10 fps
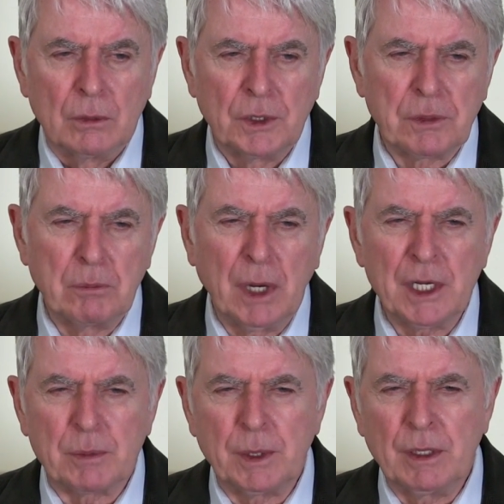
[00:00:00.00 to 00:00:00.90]
which
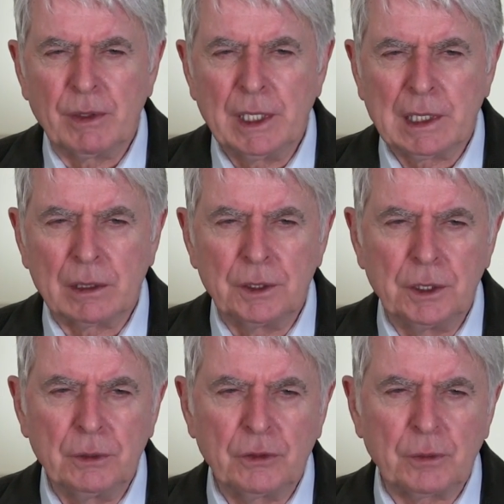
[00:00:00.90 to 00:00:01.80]
might be of a little
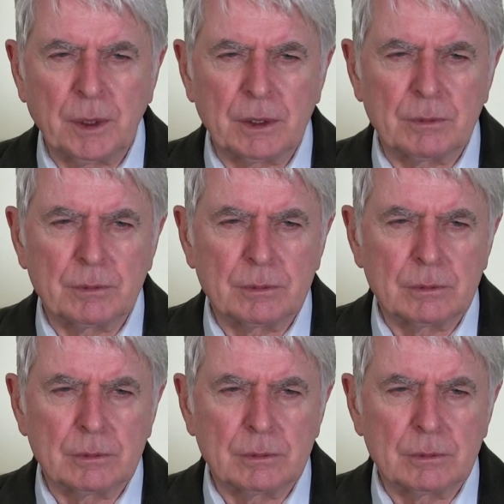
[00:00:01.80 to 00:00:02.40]
use, but